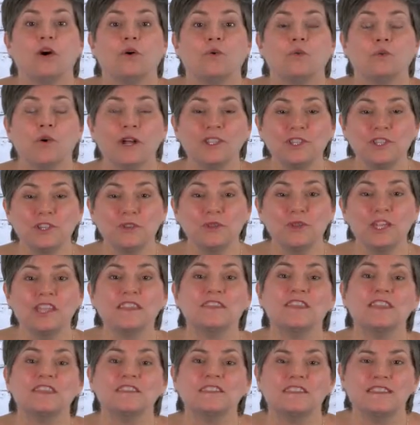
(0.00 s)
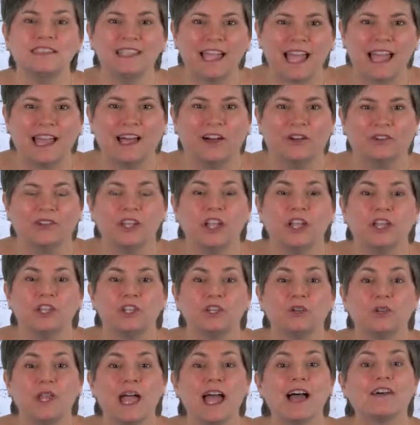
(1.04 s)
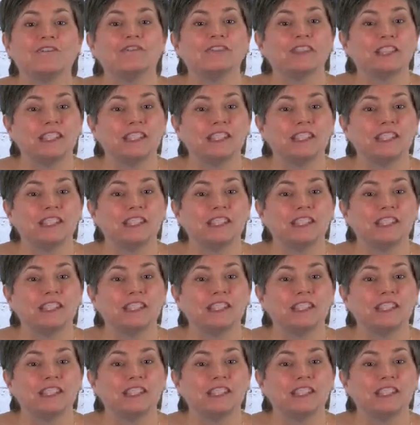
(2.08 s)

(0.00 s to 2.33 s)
Once you get this down, you'll have